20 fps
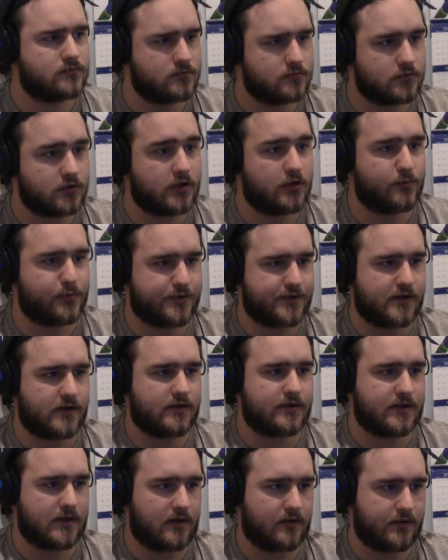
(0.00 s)
Kopitar
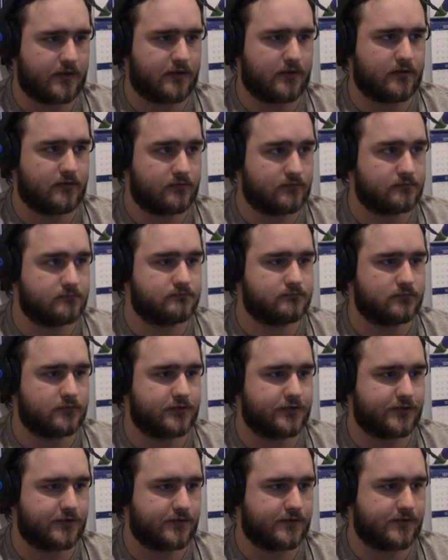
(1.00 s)
and Dowd here.
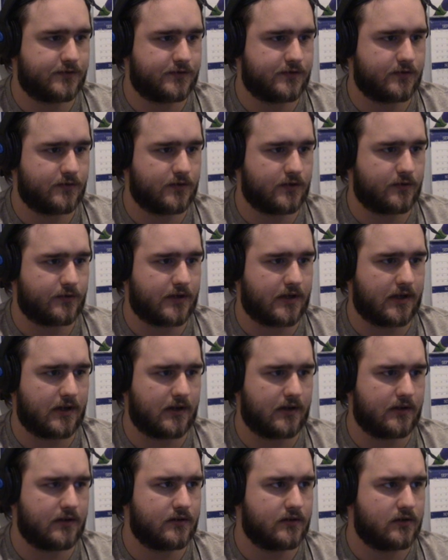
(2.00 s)
Doing
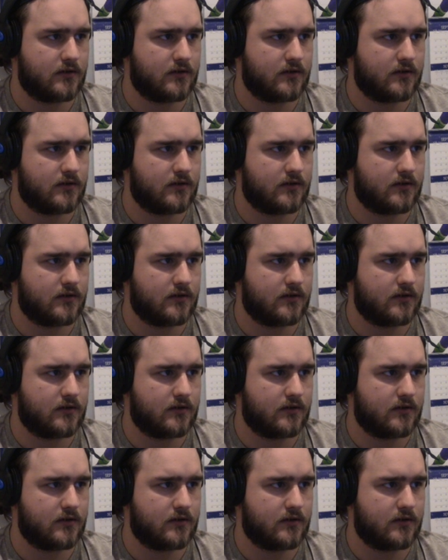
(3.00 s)
okay.